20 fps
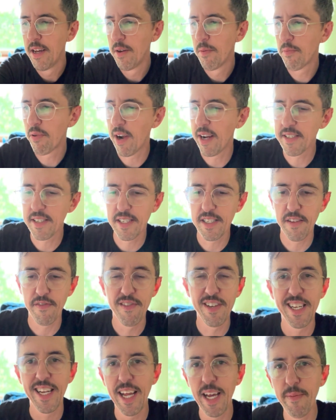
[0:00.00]
process of
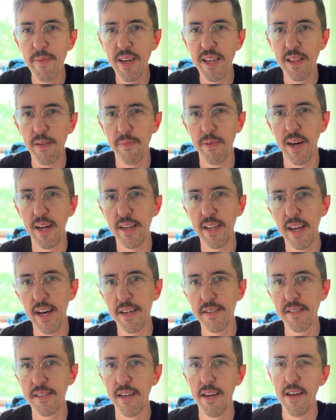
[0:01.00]
naming the
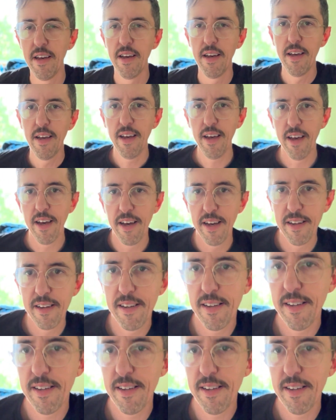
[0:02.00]
podcast and